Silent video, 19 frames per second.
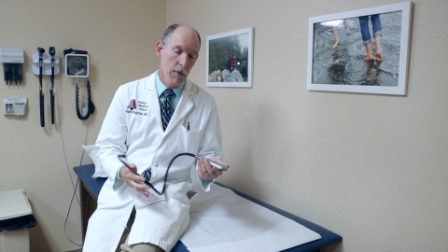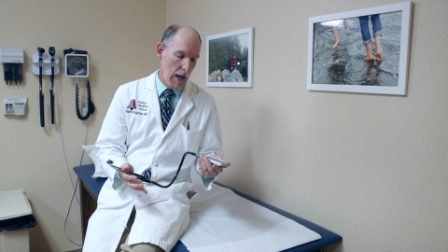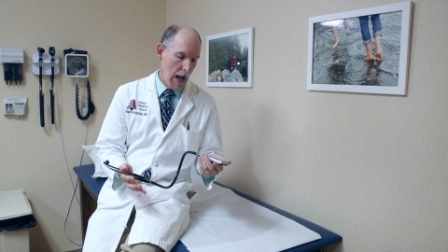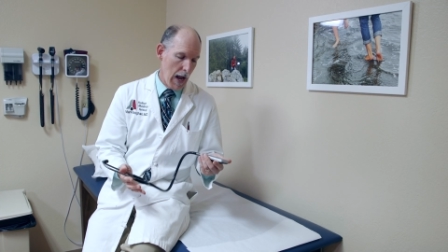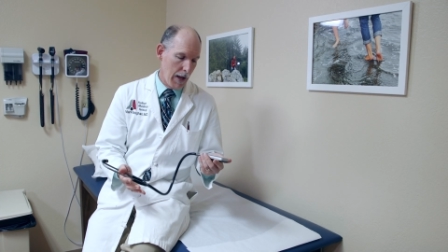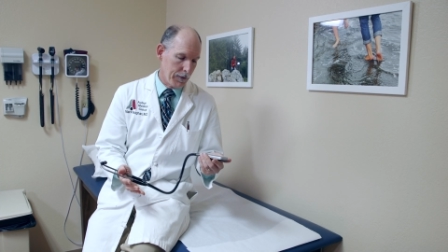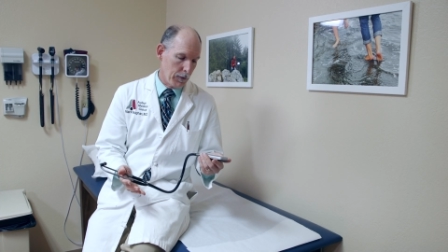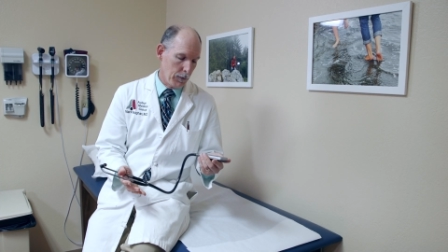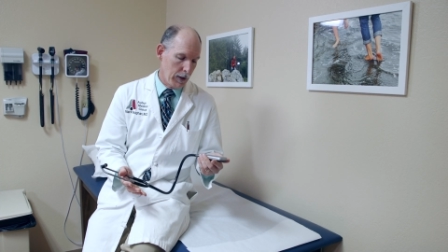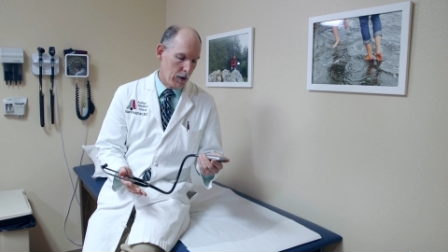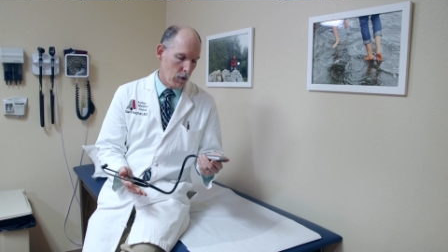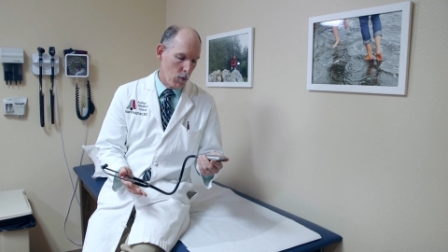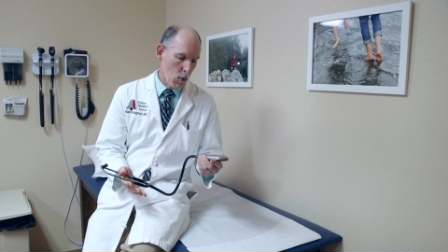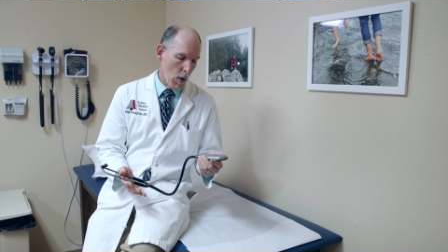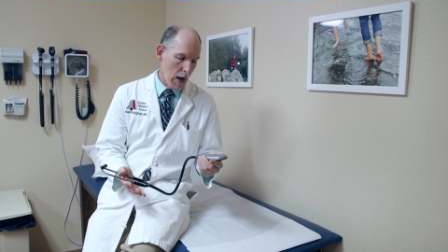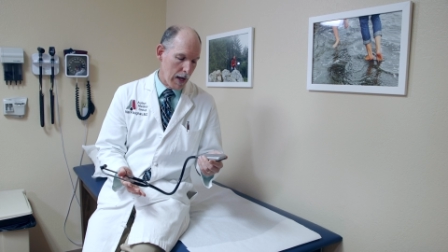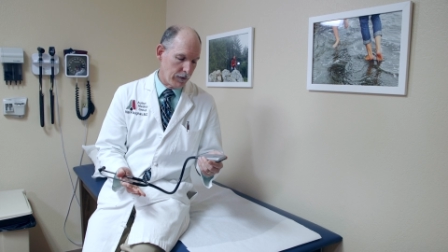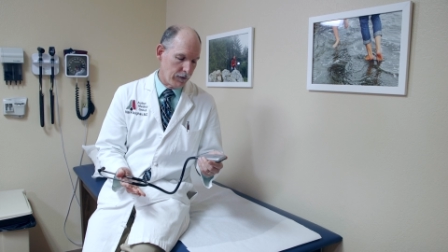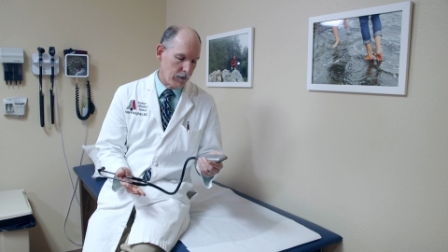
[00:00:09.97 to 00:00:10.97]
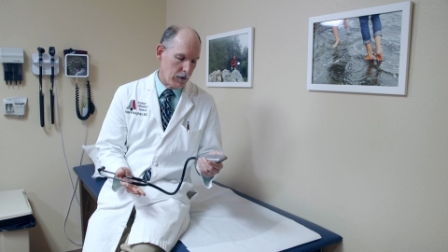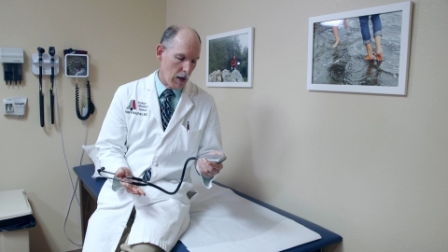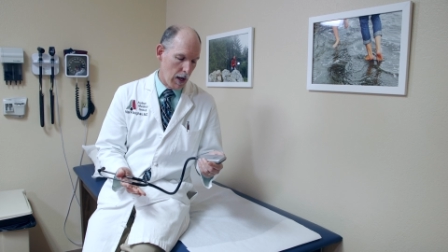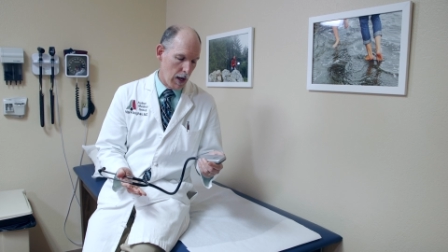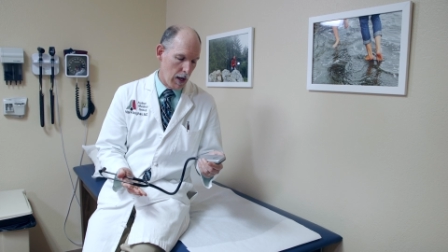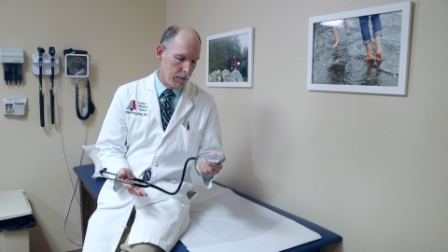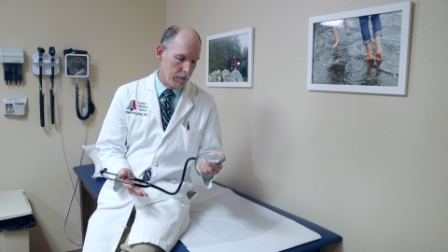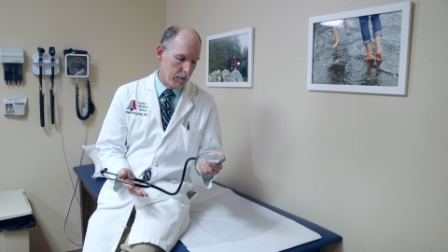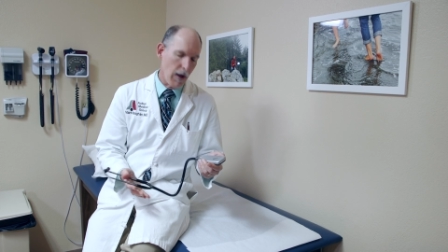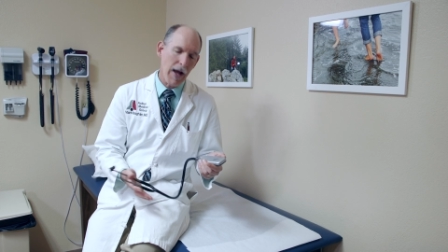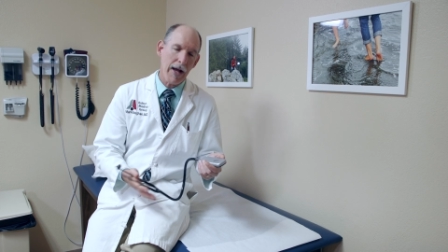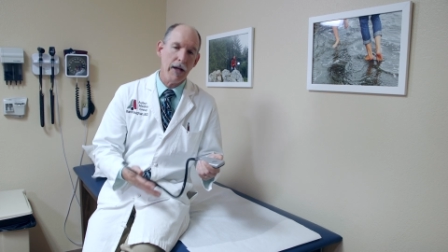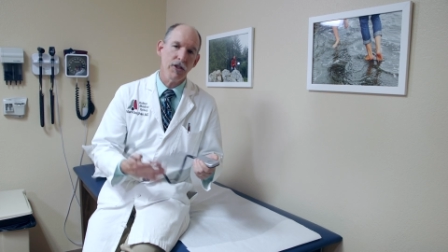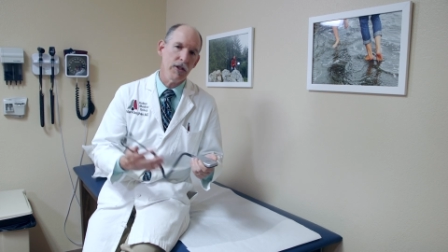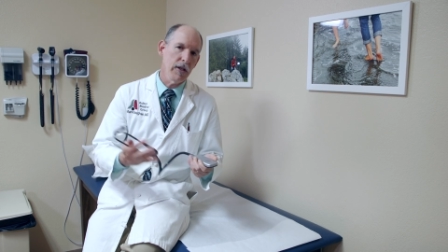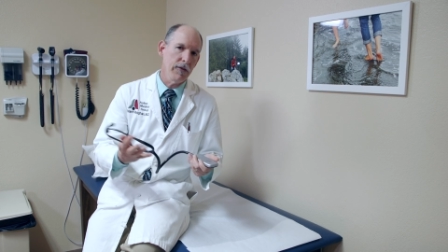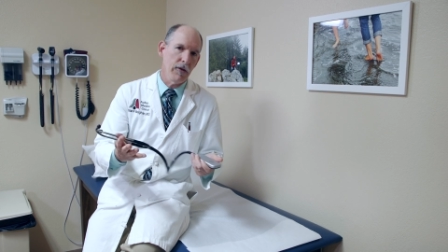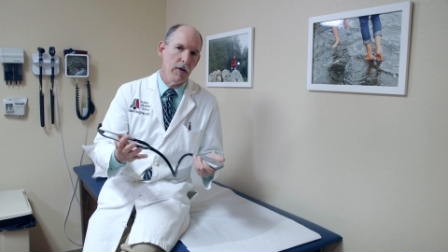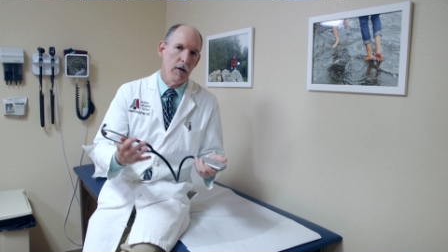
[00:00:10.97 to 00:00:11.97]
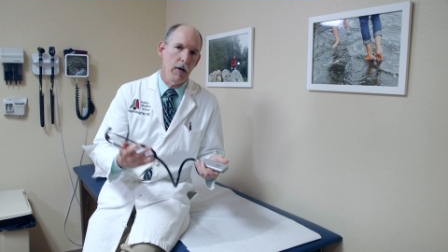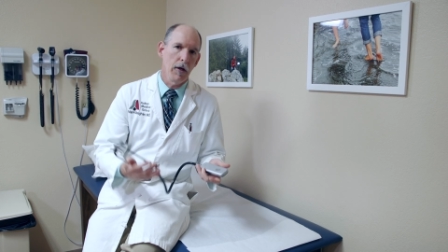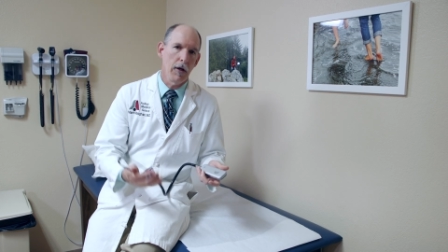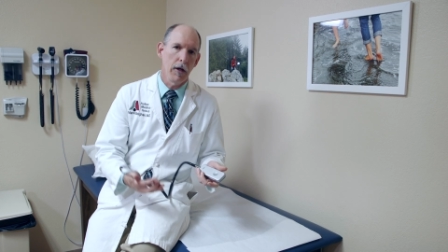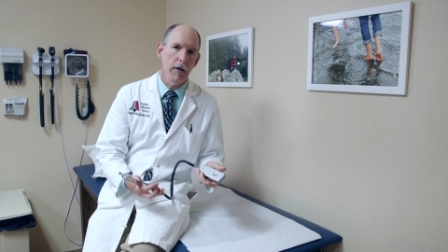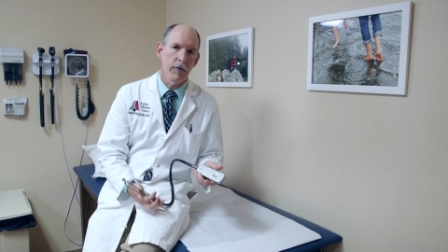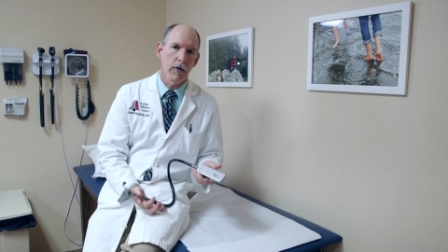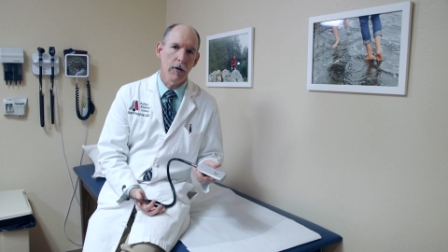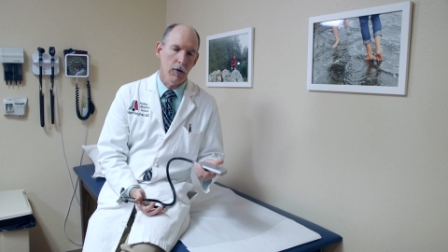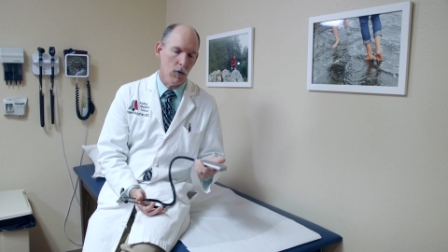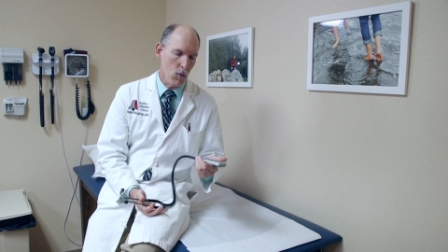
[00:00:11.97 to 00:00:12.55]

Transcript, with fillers: at the request of, well, actually it's a